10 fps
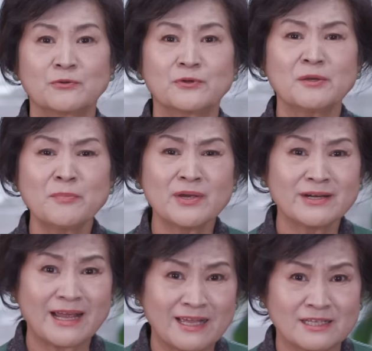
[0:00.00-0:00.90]
Korean pear
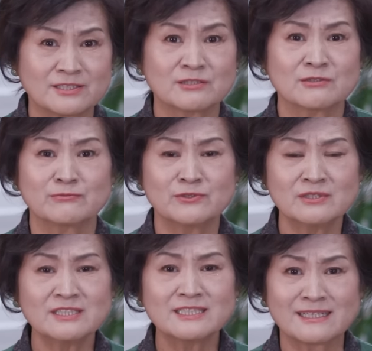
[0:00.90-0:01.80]
adds
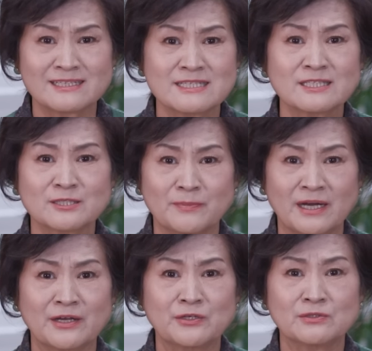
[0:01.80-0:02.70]
really nice,
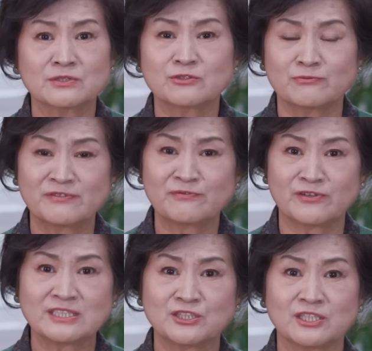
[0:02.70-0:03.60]
mild,
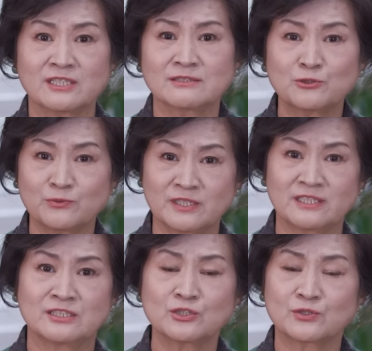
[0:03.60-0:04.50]
refreshing
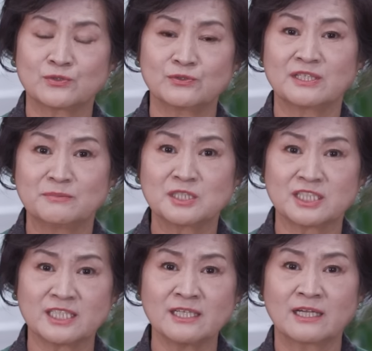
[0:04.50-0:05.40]
sweetness to
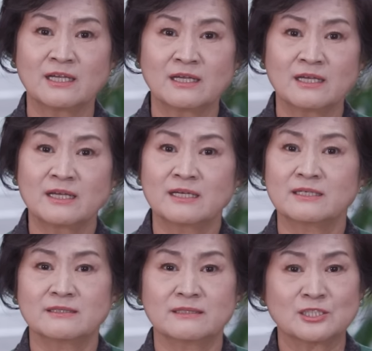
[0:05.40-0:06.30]
kimchi,
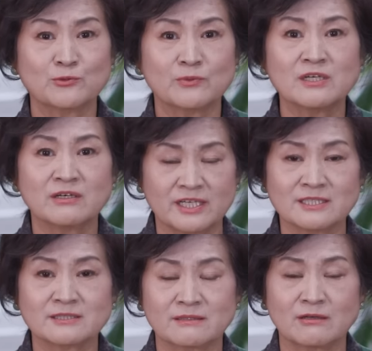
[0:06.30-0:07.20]
as well
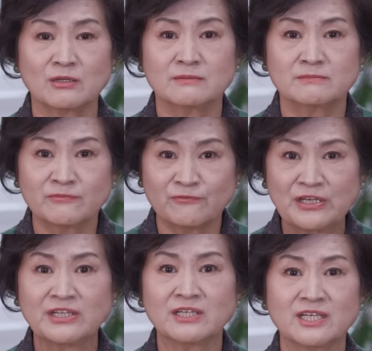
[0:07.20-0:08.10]
as
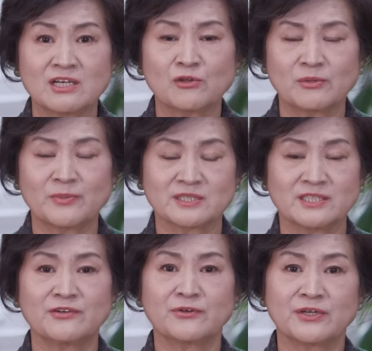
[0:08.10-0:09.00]
feeding the healthy
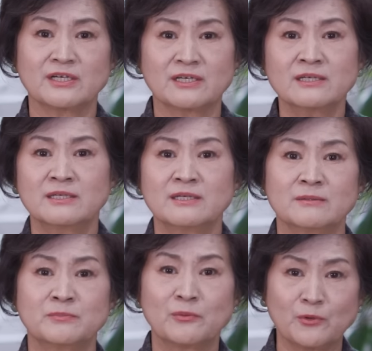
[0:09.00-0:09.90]
bacteria,
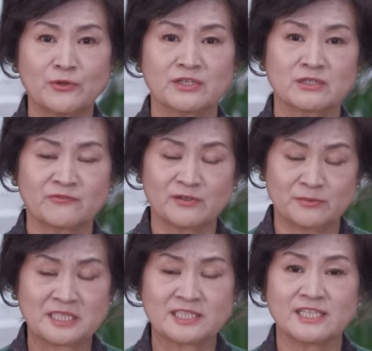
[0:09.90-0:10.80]
promoting the
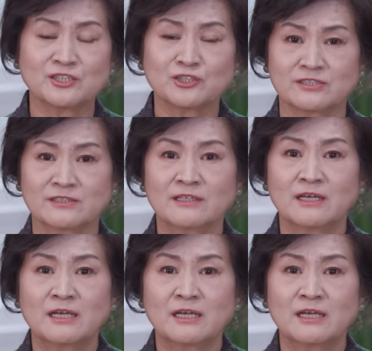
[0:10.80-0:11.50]
fermentation.